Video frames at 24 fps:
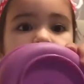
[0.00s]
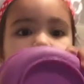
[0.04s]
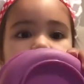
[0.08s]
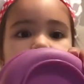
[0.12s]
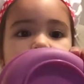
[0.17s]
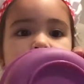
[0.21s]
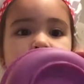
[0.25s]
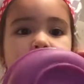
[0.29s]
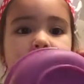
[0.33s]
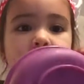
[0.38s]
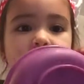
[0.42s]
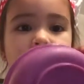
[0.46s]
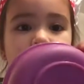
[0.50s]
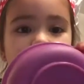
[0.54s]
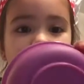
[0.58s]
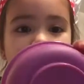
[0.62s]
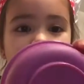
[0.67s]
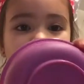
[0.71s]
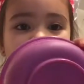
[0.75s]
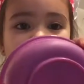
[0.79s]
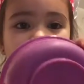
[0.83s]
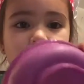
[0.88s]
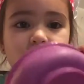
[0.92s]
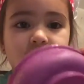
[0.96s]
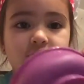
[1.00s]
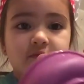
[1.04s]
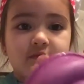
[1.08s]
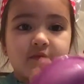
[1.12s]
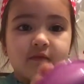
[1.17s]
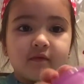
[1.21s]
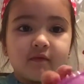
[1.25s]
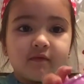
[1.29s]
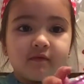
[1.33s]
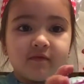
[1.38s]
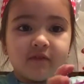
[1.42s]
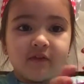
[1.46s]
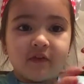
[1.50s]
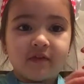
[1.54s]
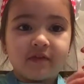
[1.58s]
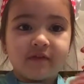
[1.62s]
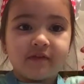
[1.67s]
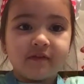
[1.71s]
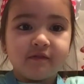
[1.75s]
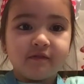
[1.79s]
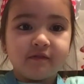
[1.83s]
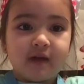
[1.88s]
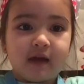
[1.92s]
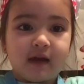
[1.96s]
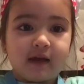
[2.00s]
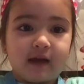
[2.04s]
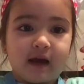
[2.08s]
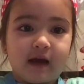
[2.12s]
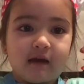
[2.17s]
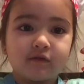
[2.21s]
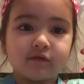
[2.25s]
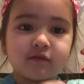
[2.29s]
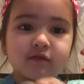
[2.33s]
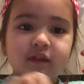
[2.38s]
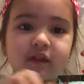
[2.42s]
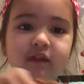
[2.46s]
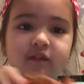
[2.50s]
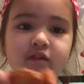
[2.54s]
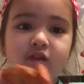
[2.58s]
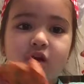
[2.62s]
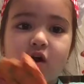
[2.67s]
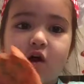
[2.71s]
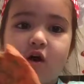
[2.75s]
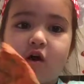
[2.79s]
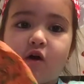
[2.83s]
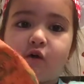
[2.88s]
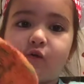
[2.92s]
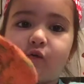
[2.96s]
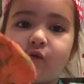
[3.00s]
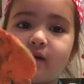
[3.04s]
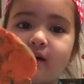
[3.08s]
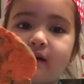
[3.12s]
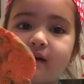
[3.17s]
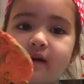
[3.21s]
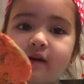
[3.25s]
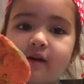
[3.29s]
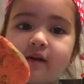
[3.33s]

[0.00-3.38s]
Now, first you get out the dough.